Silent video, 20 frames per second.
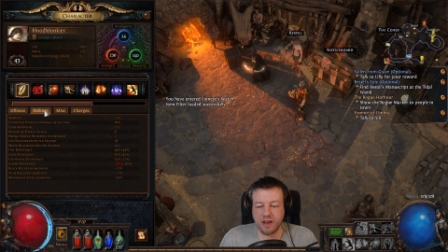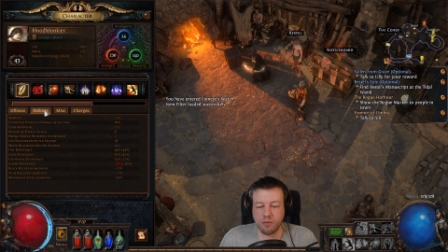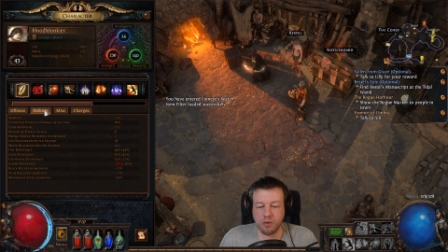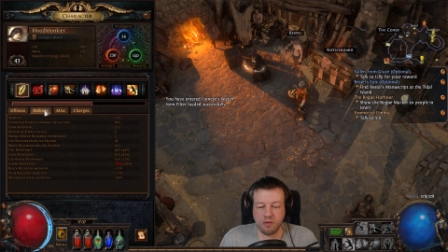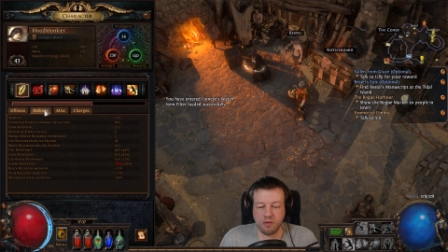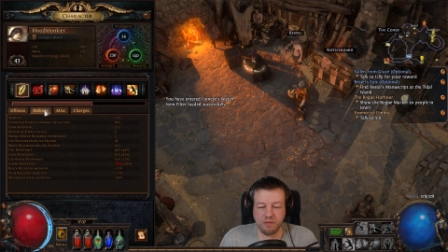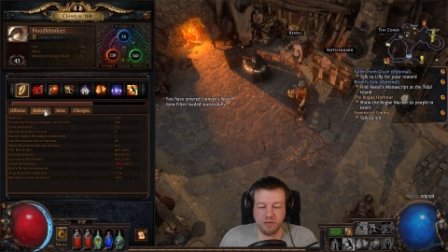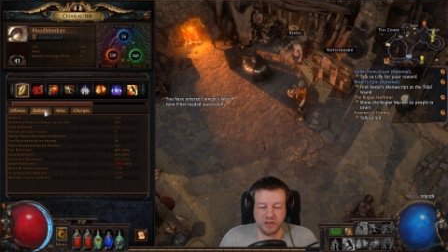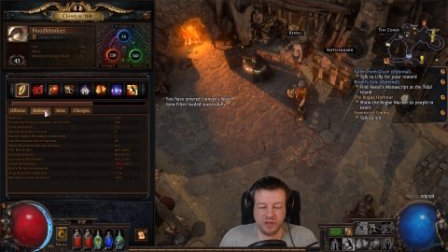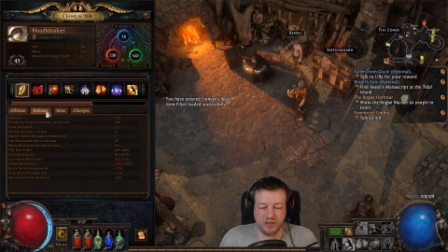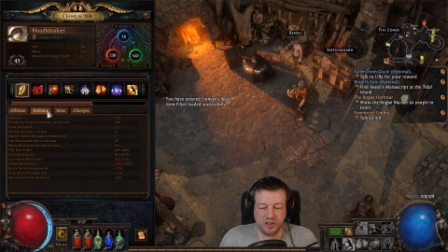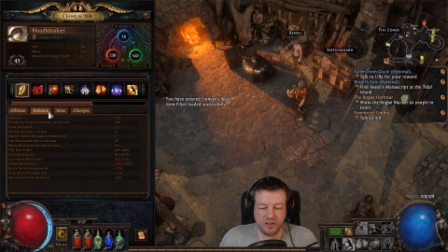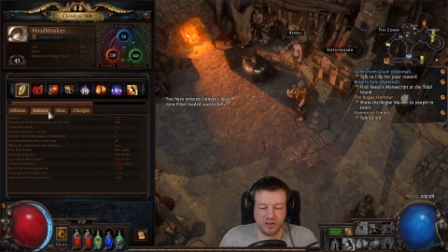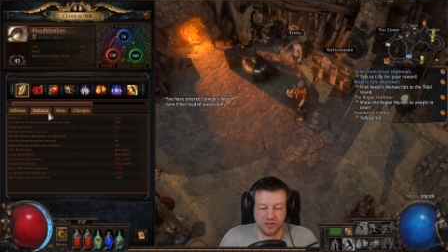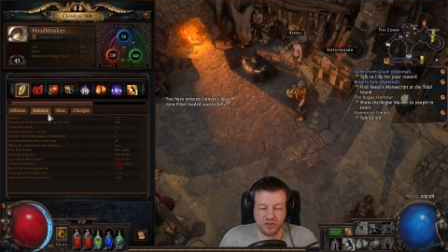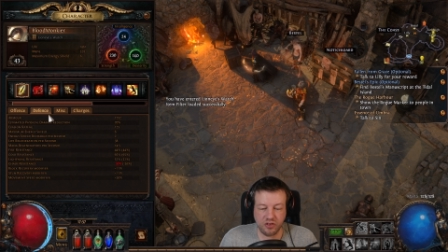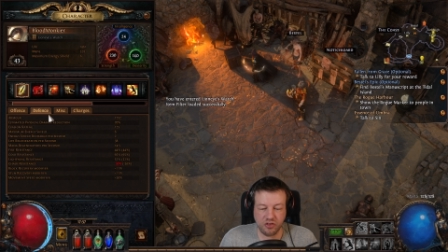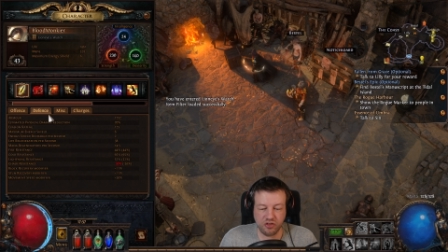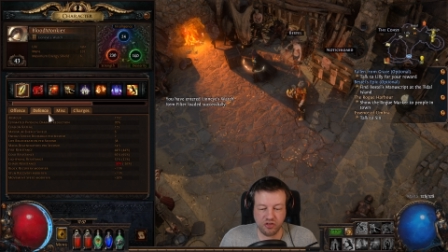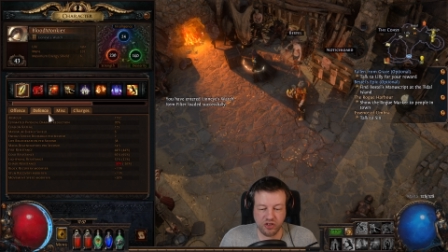
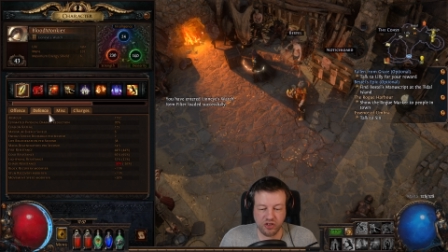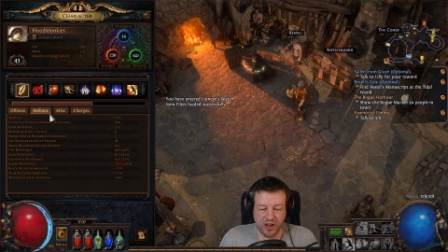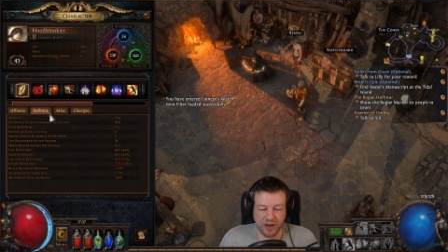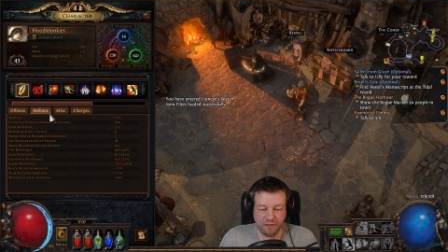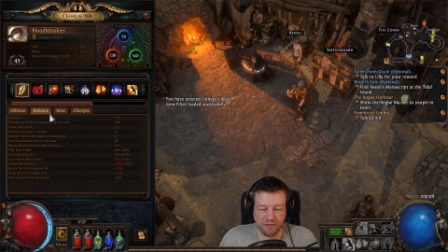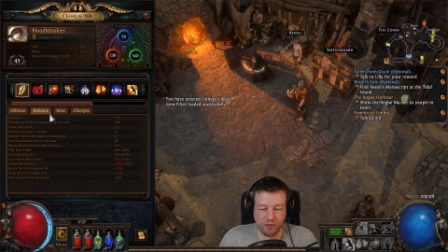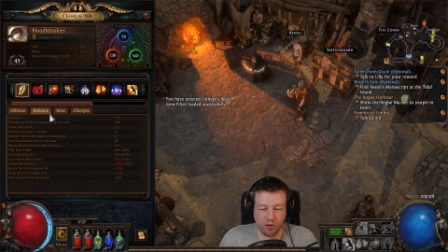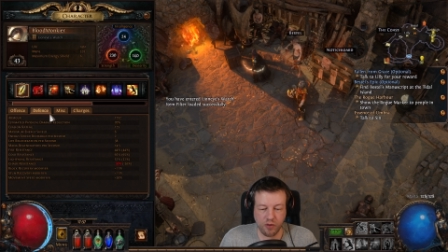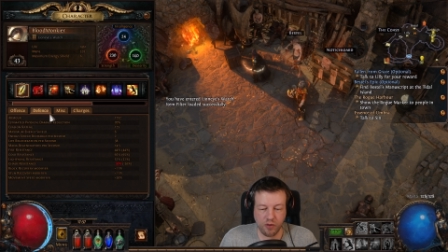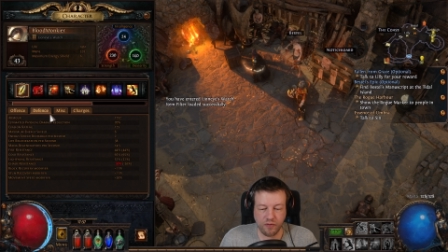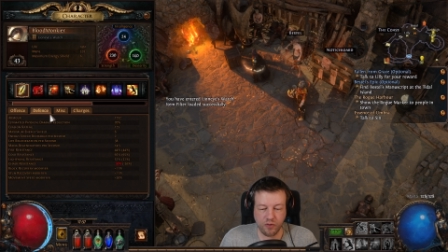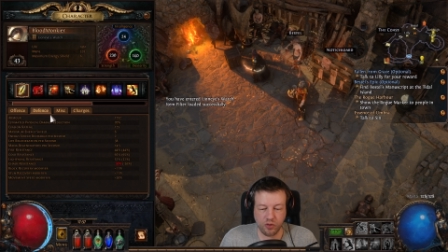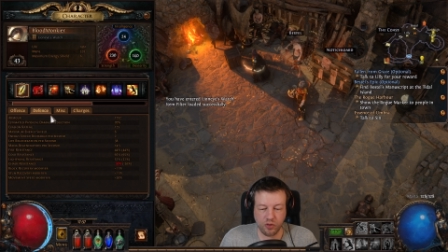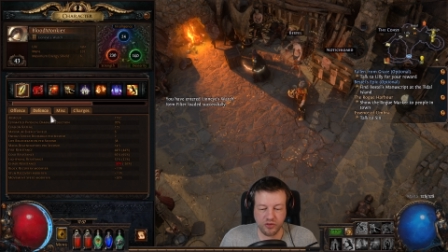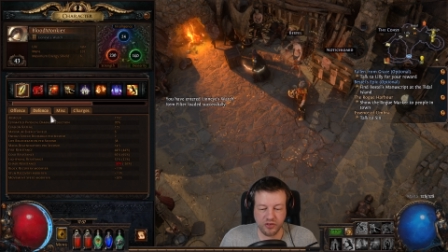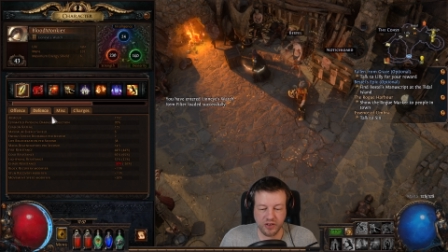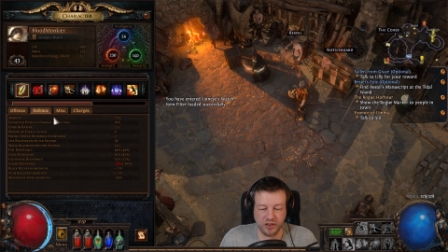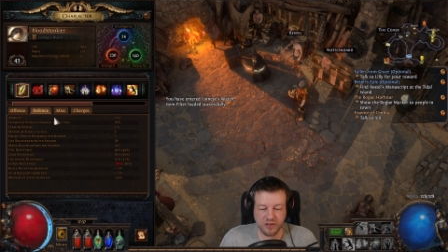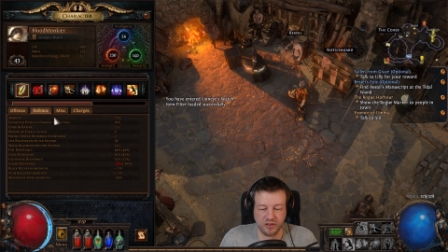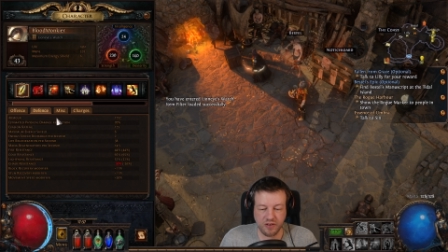Resistance check. 44,
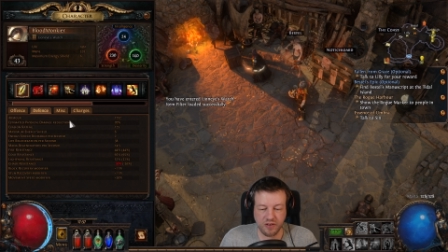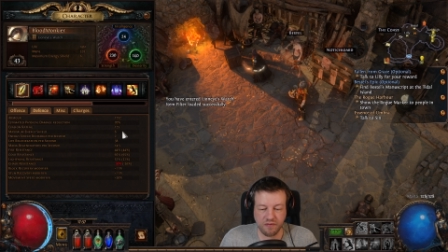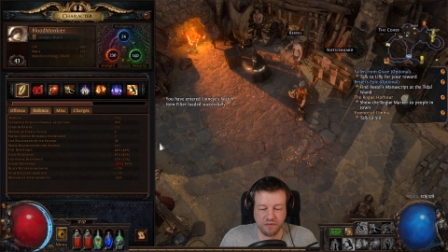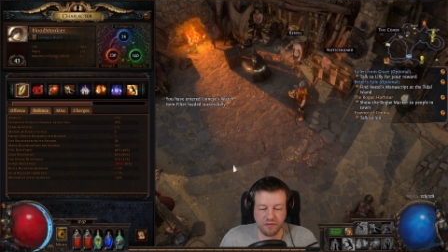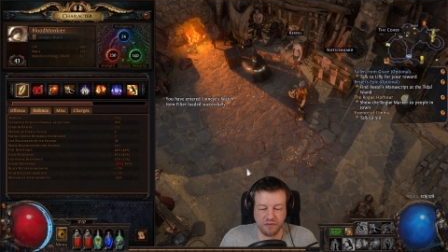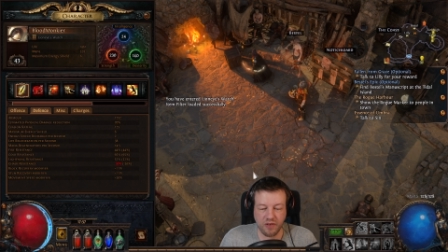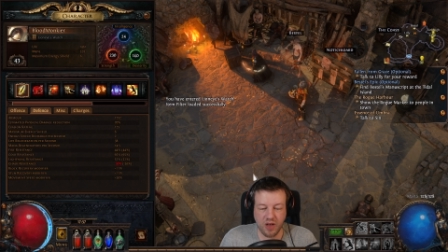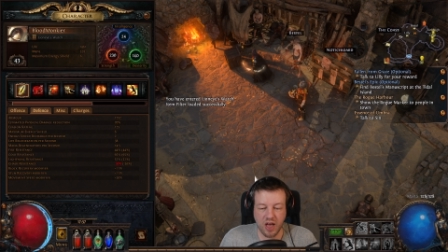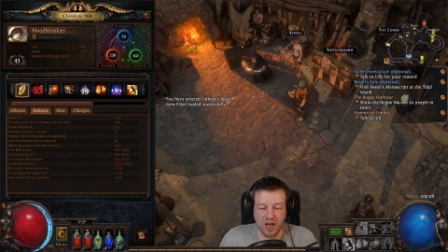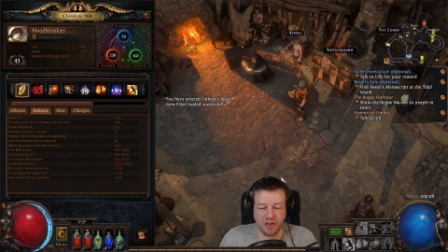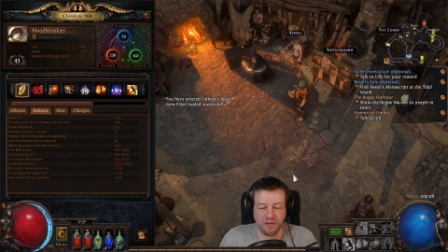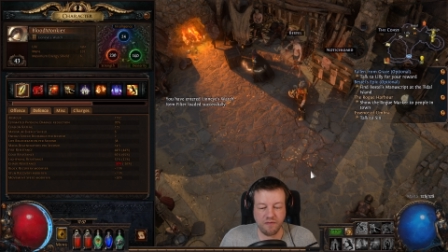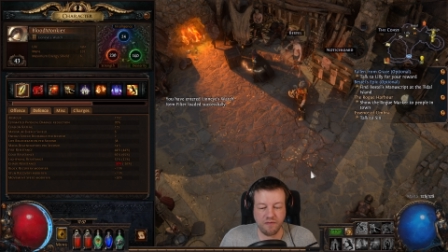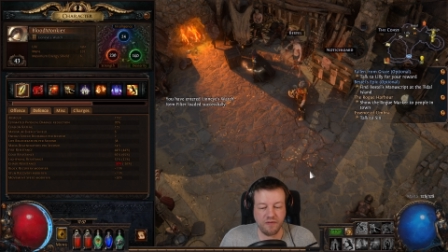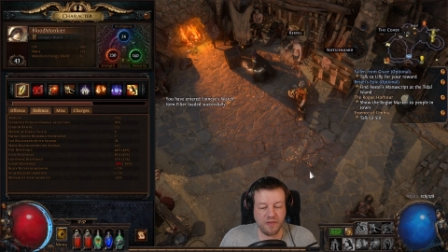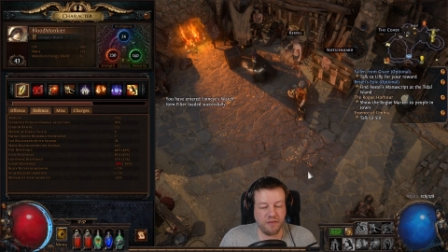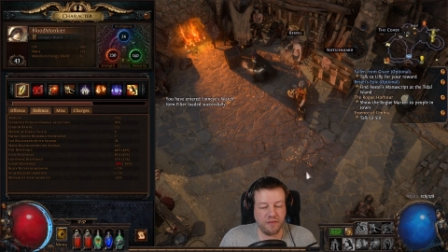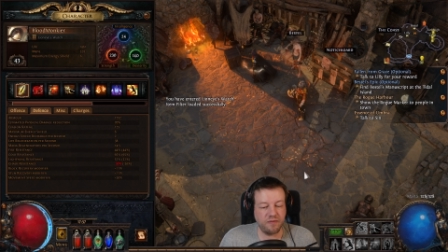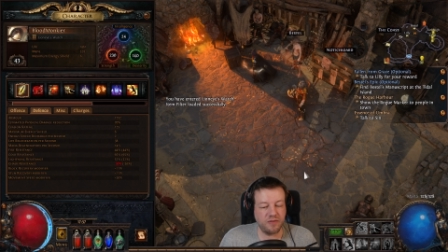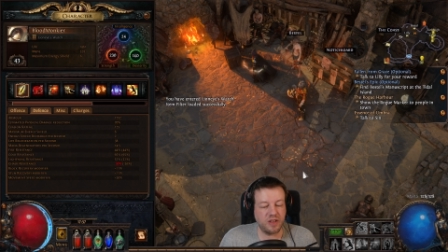65,
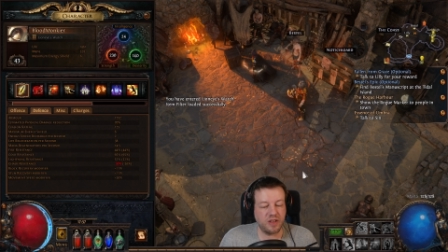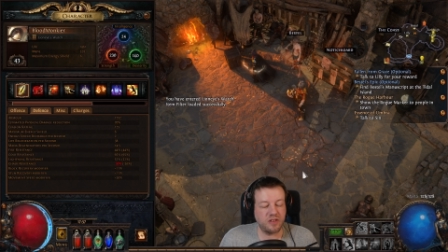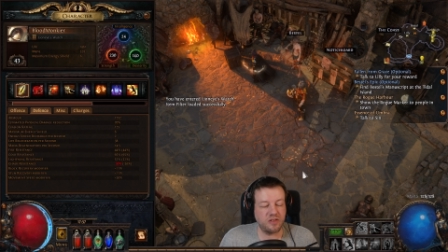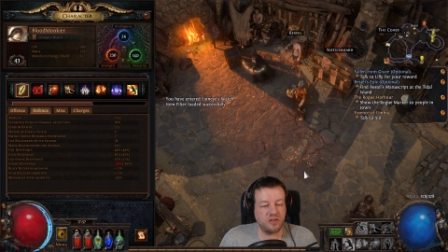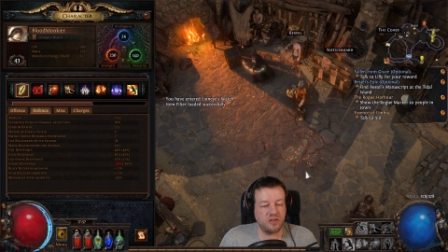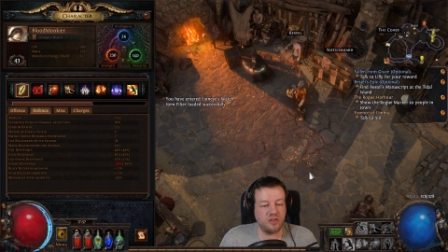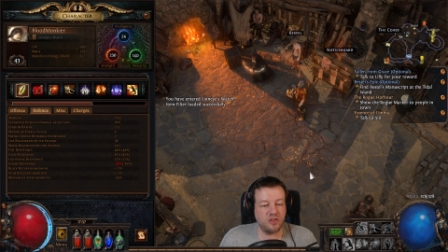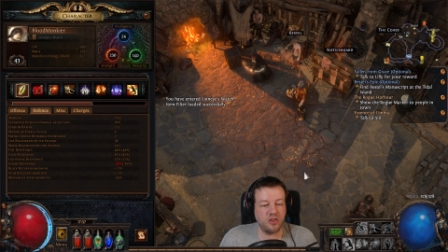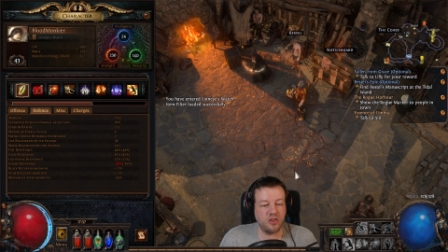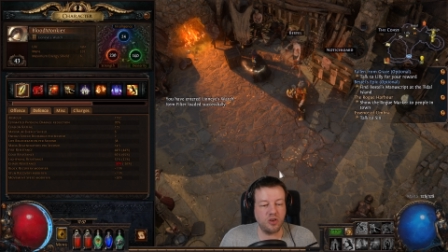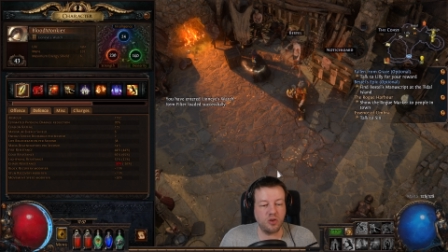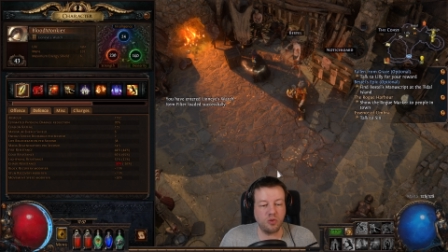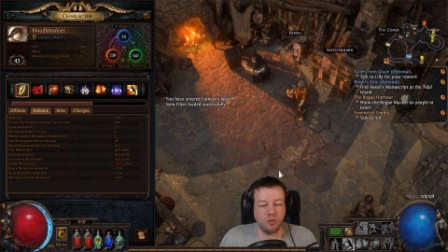52.